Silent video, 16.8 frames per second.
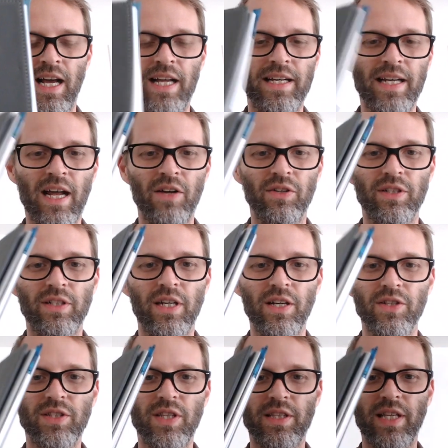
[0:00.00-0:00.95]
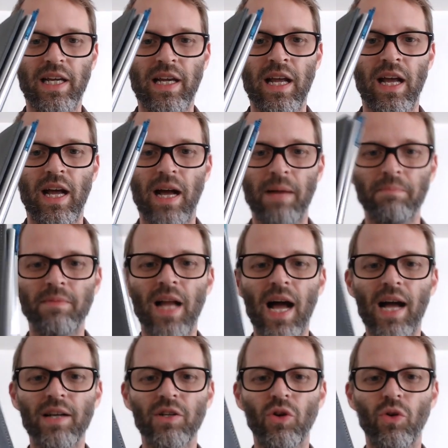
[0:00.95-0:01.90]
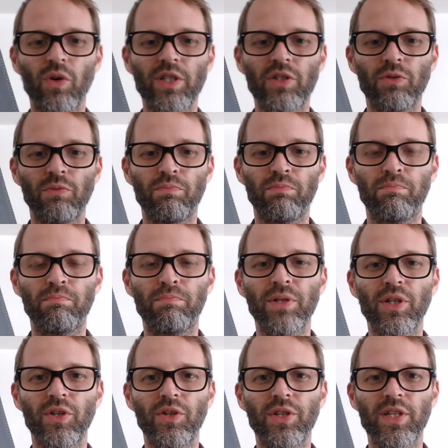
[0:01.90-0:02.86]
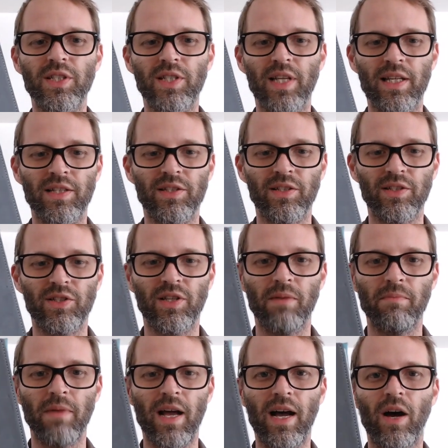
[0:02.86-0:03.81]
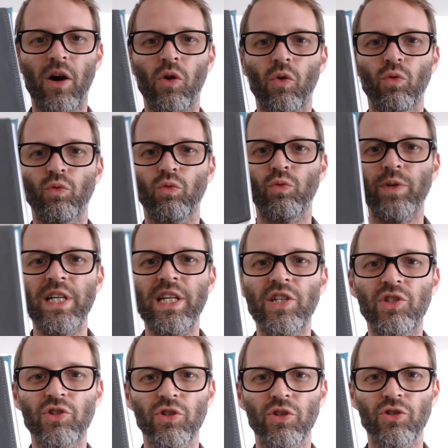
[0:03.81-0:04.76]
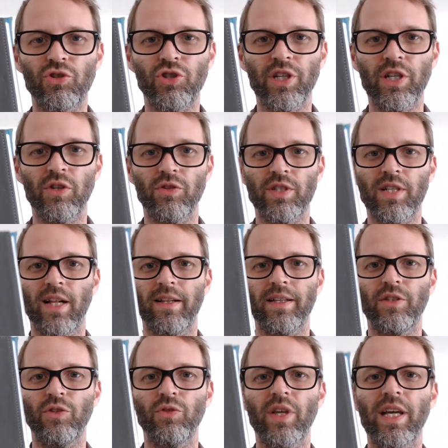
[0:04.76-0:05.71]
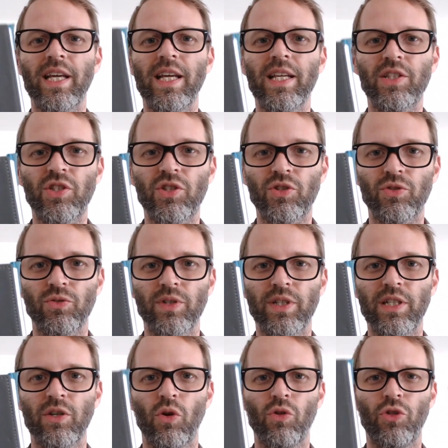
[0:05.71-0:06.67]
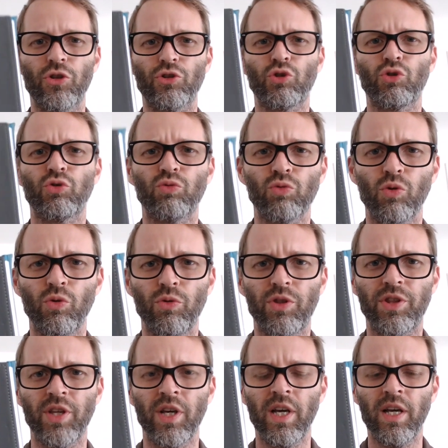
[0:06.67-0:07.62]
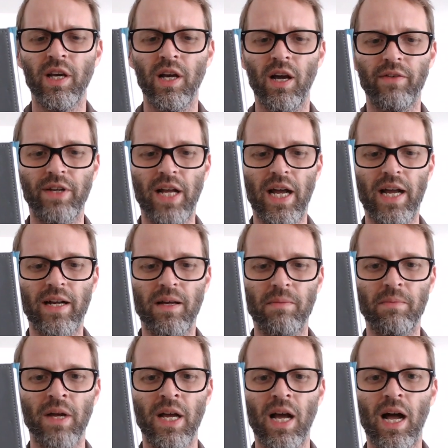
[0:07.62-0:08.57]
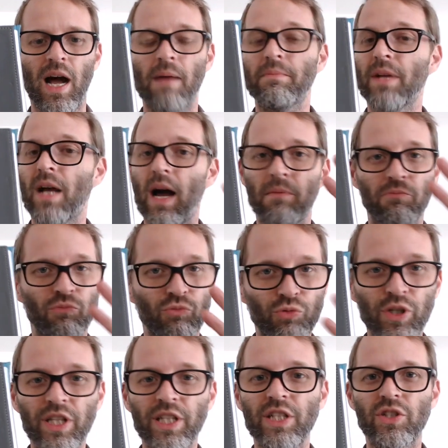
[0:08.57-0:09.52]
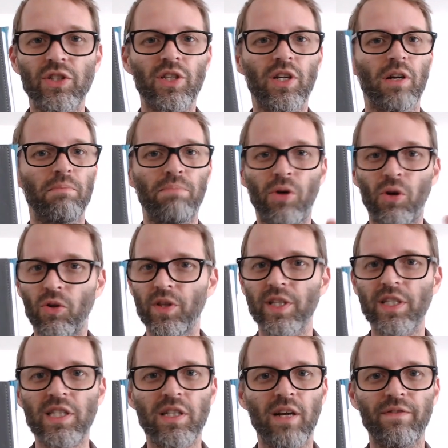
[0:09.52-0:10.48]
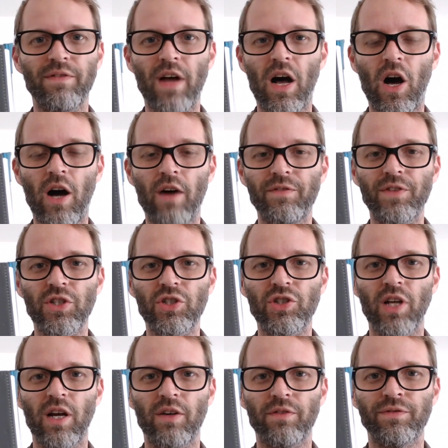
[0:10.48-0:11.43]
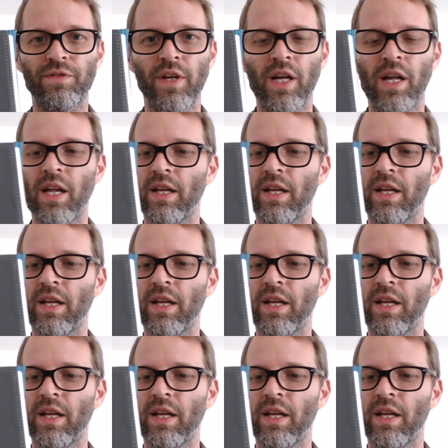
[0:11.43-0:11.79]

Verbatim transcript: Now, here's the thing. I'm not going to build this as somehow researching or telling you the history or the truth of an item. I'm really just going to pull this stuff off the shelf